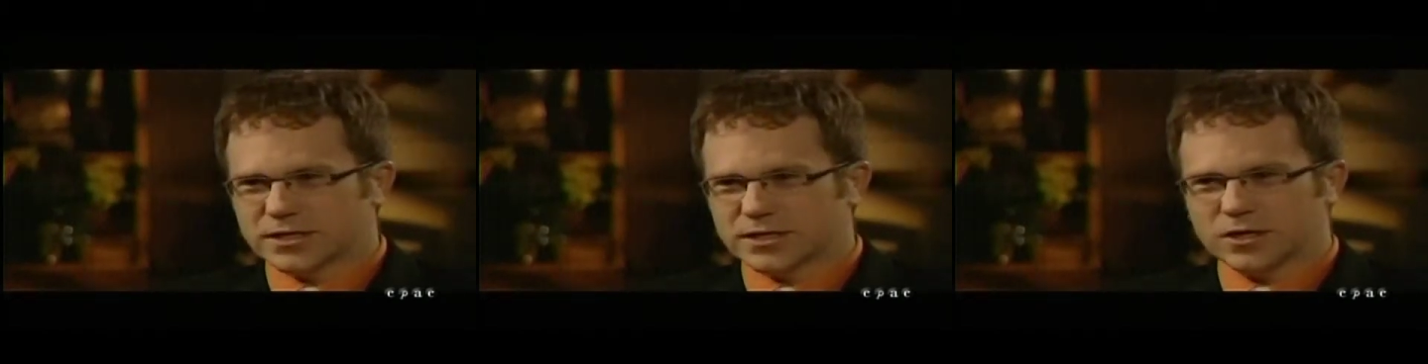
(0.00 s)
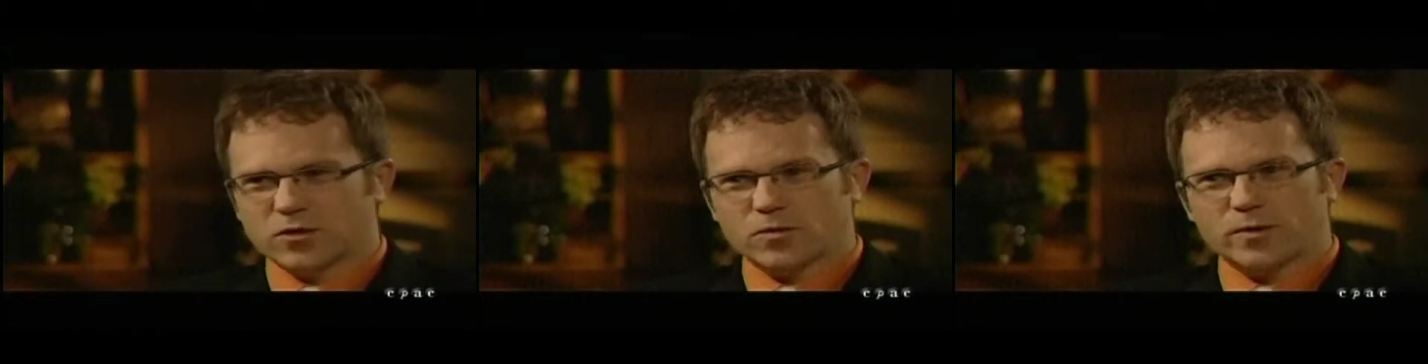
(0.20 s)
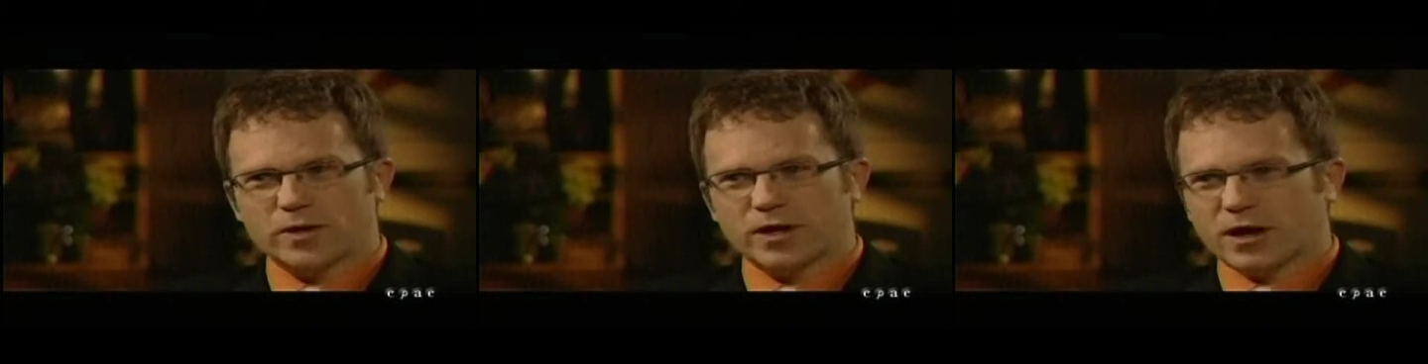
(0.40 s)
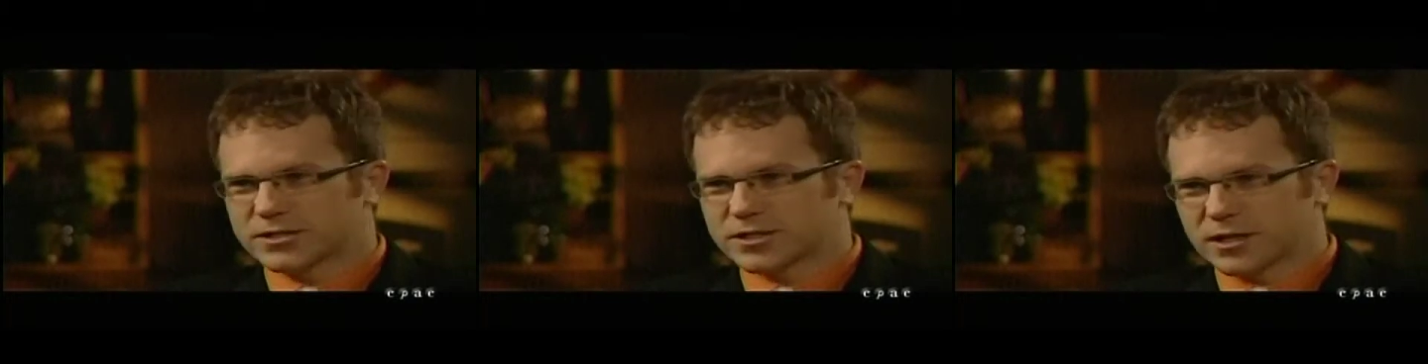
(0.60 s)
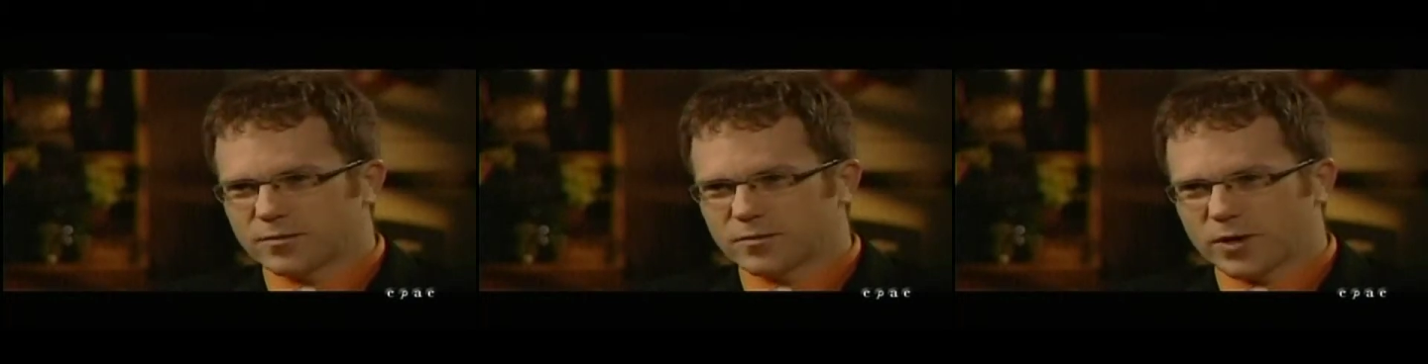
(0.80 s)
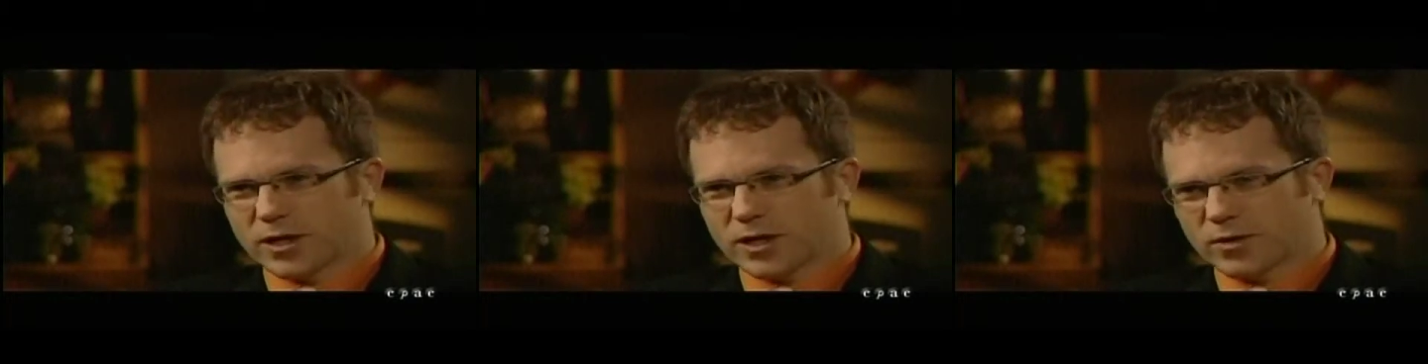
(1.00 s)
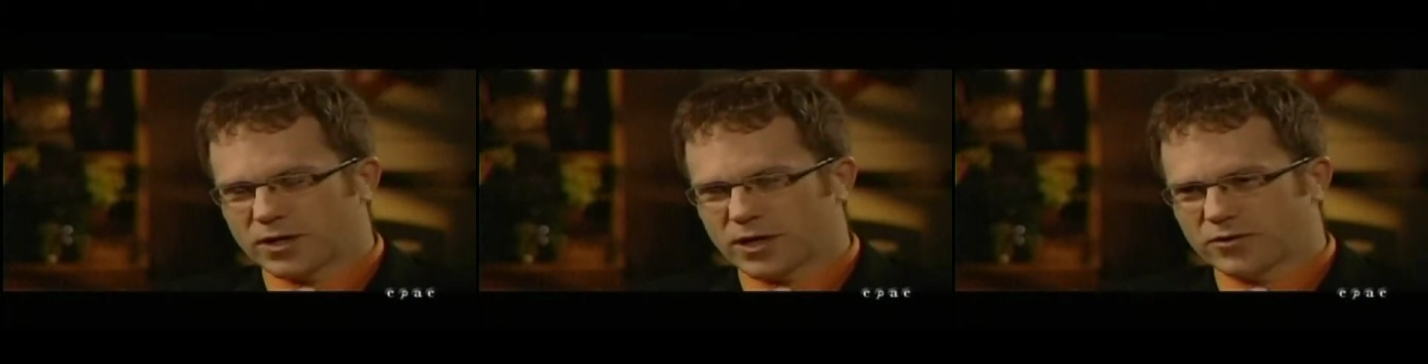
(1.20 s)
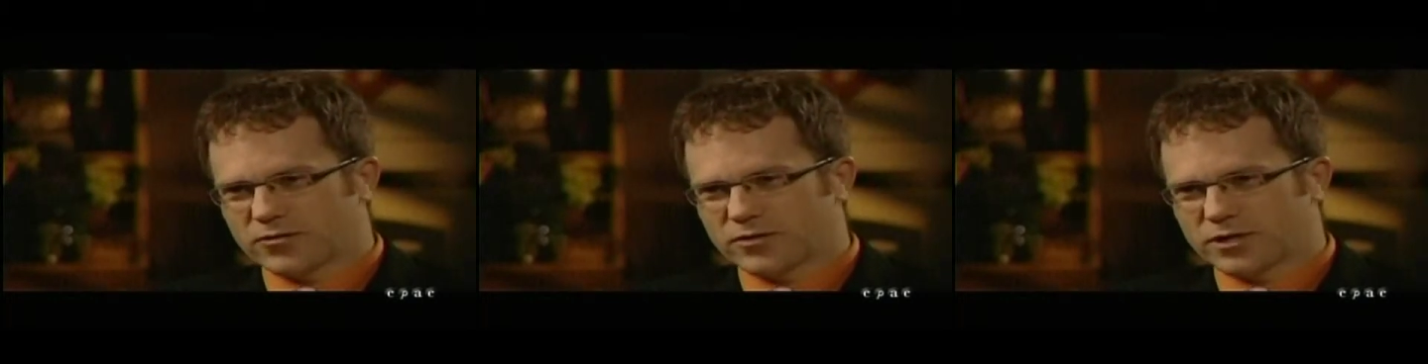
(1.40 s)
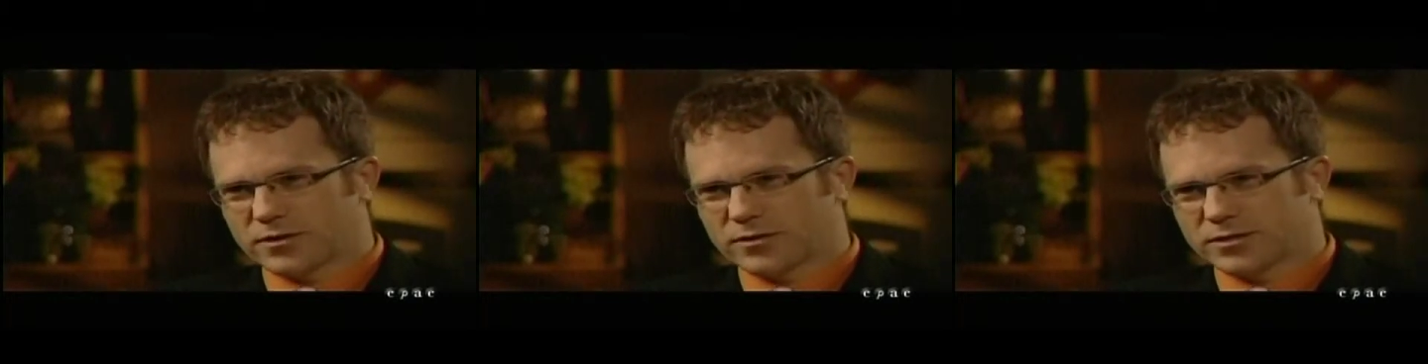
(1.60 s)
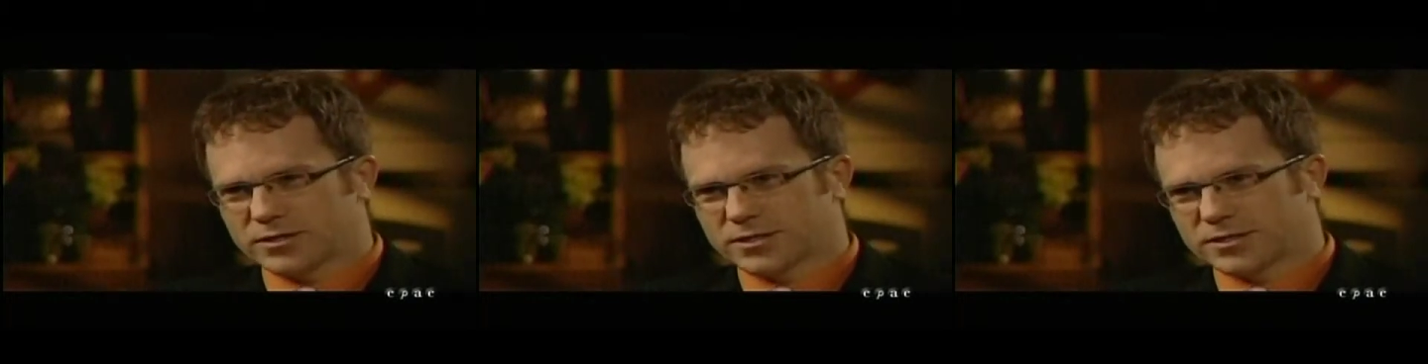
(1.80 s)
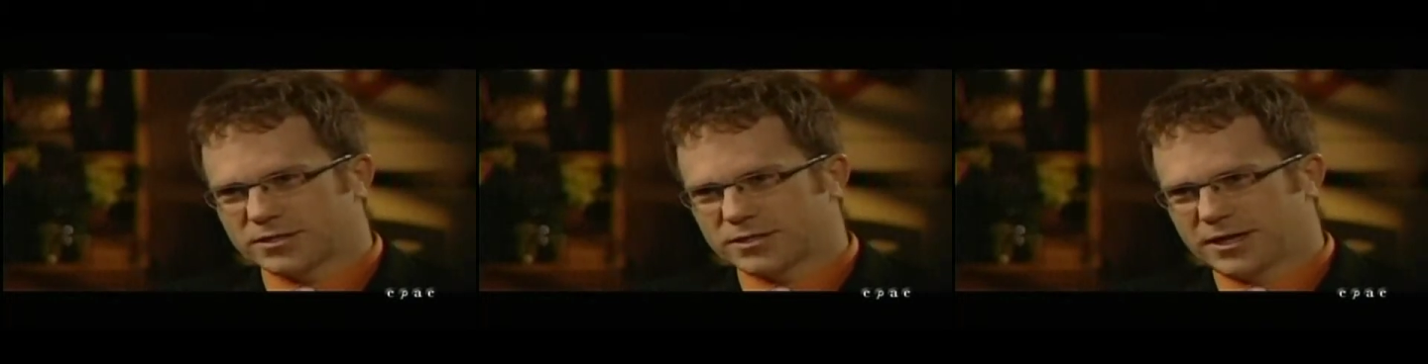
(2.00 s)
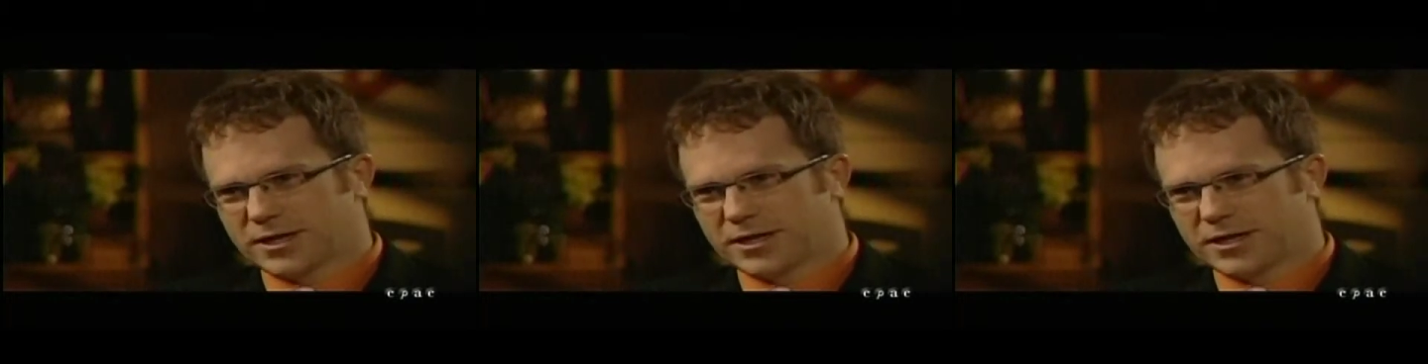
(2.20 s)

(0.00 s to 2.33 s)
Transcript: And here we are celebrating 100 years, and